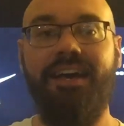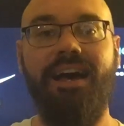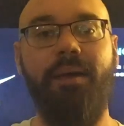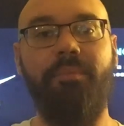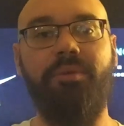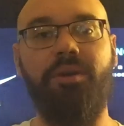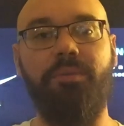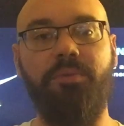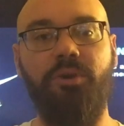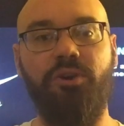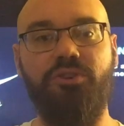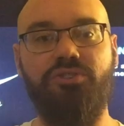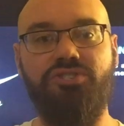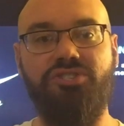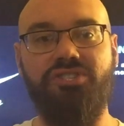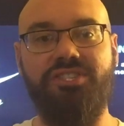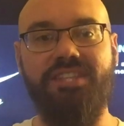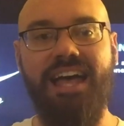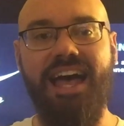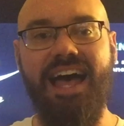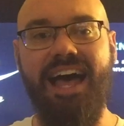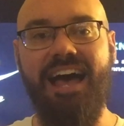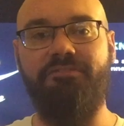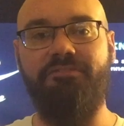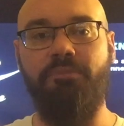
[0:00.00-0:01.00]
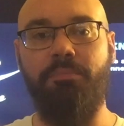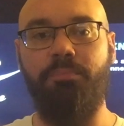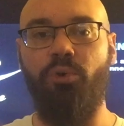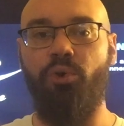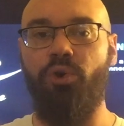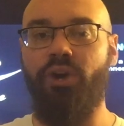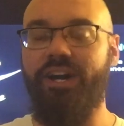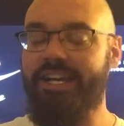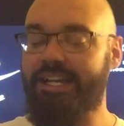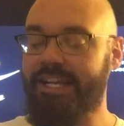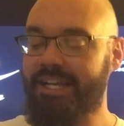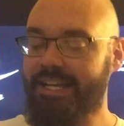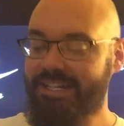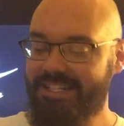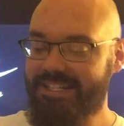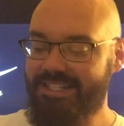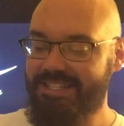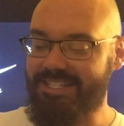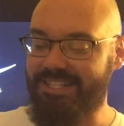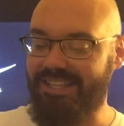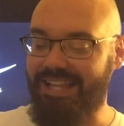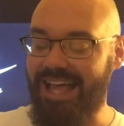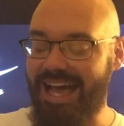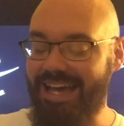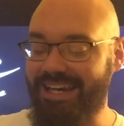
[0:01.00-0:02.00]
I'm going to purchase the half a point,
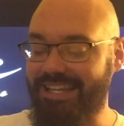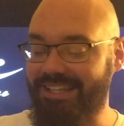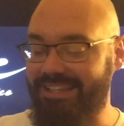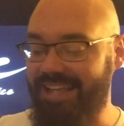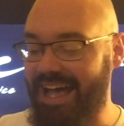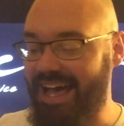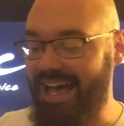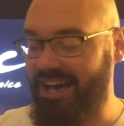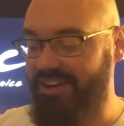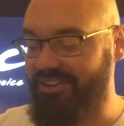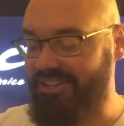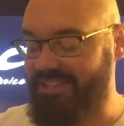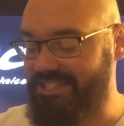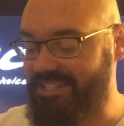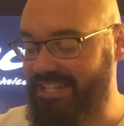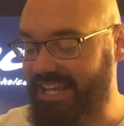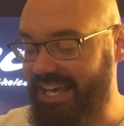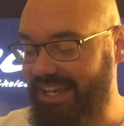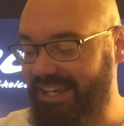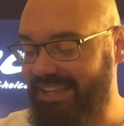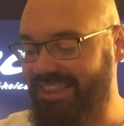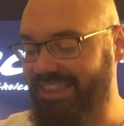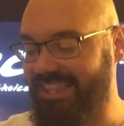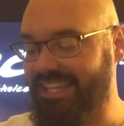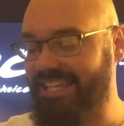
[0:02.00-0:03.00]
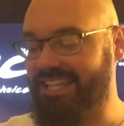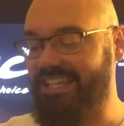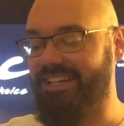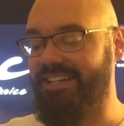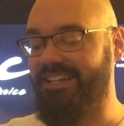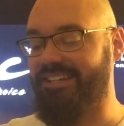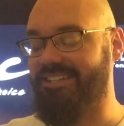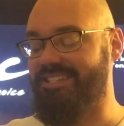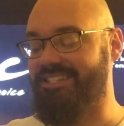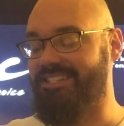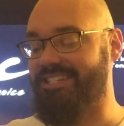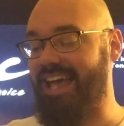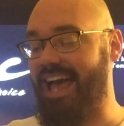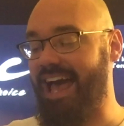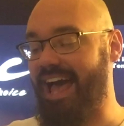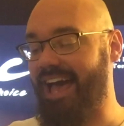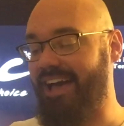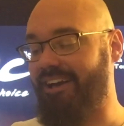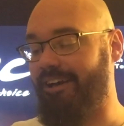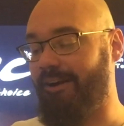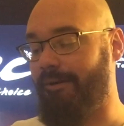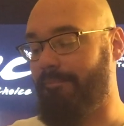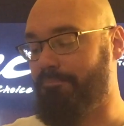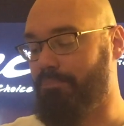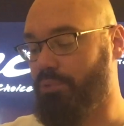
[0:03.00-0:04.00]
slide it down, and take the
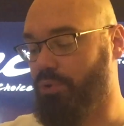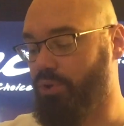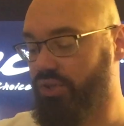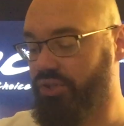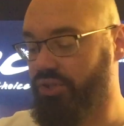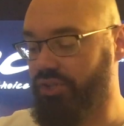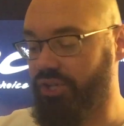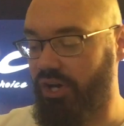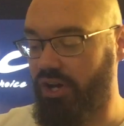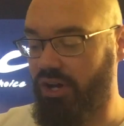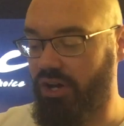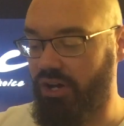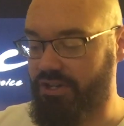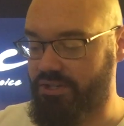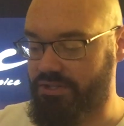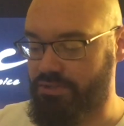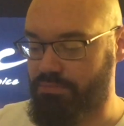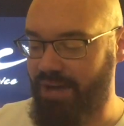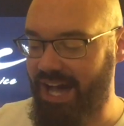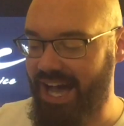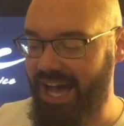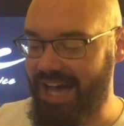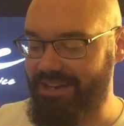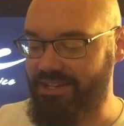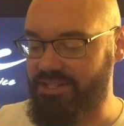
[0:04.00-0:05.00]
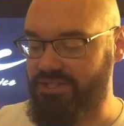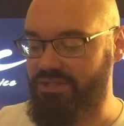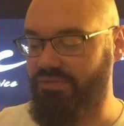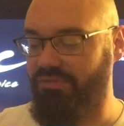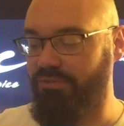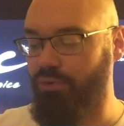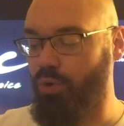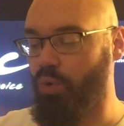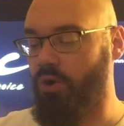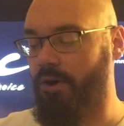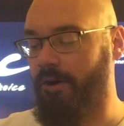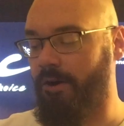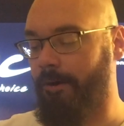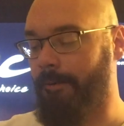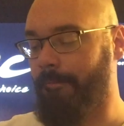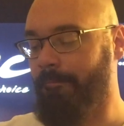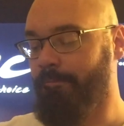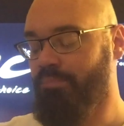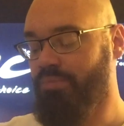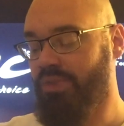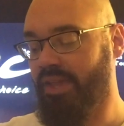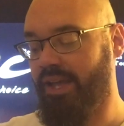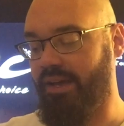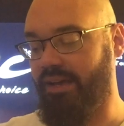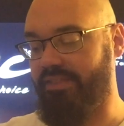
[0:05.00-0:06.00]
Gonzaga Bulldogs minus 4
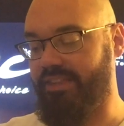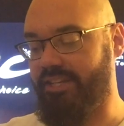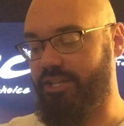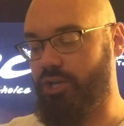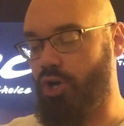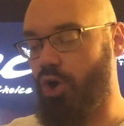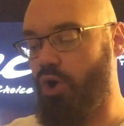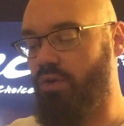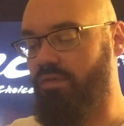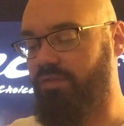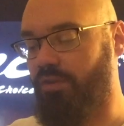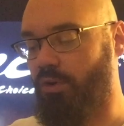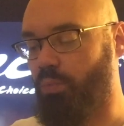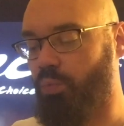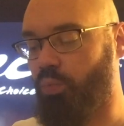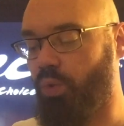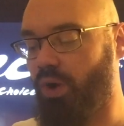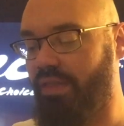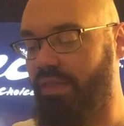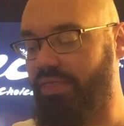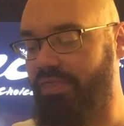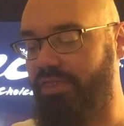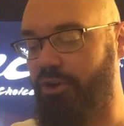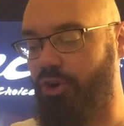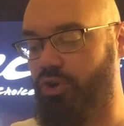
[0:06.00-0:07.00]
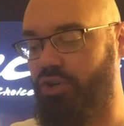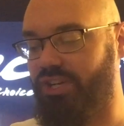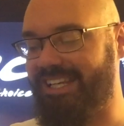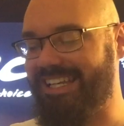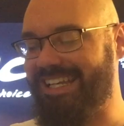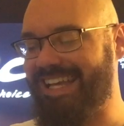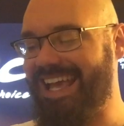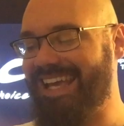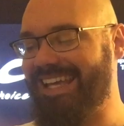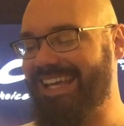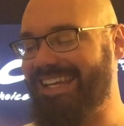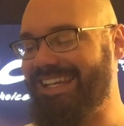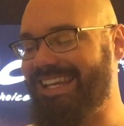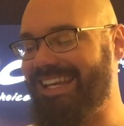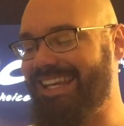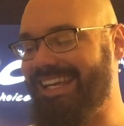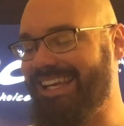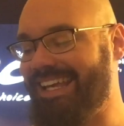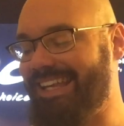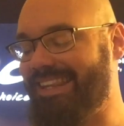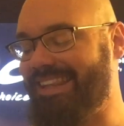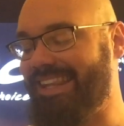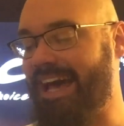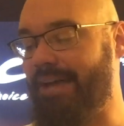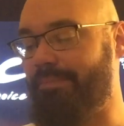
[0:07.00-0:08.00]
in the over 138
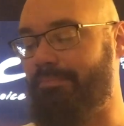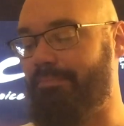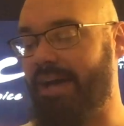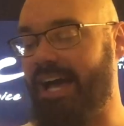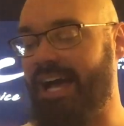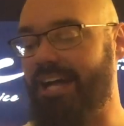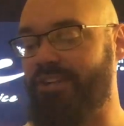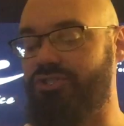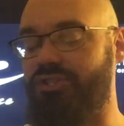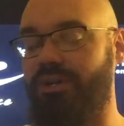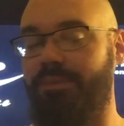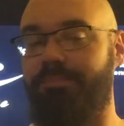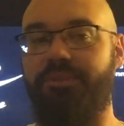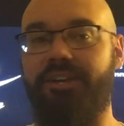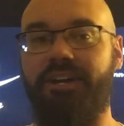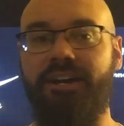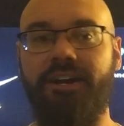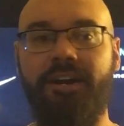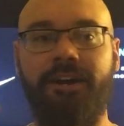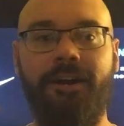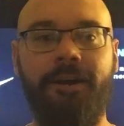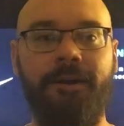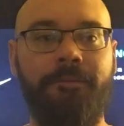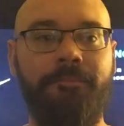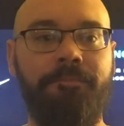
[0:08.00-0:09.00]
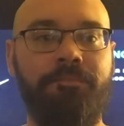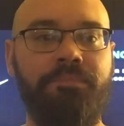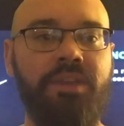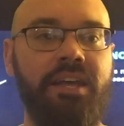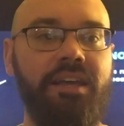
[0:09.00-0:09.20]
in that matchup there.